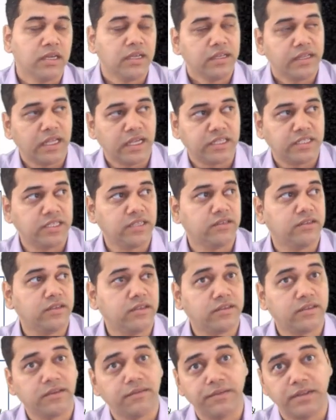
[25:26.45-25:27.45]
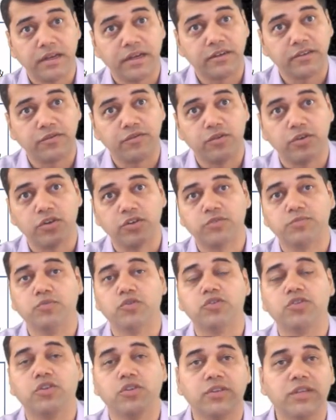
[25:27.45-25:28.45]
Next year they say, well, let us focus
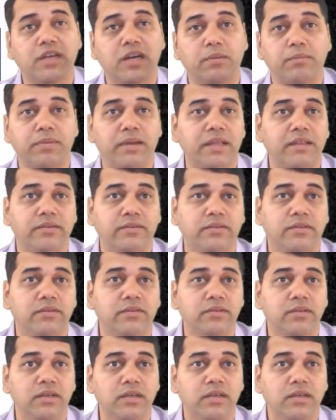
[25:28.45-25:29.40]
more on the compliances.